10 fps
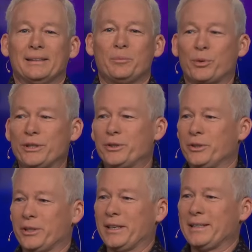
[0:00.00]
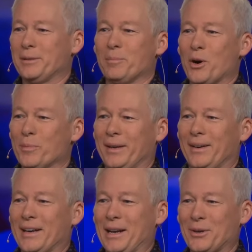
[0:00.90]
your preacher just needs a moment,
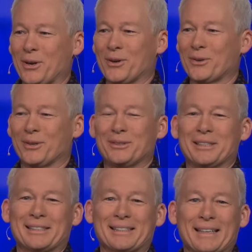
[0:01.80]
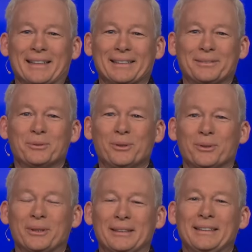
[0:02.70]
all right? Hold on just a second.
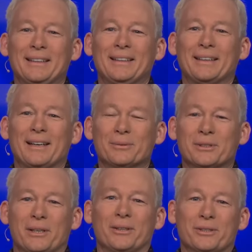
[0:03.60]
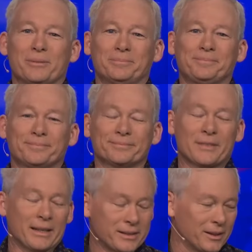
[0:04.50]
Woo! That was awesome.
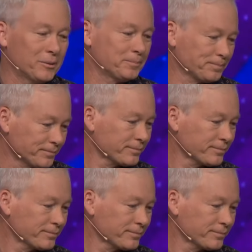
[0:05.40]
Thank y'all.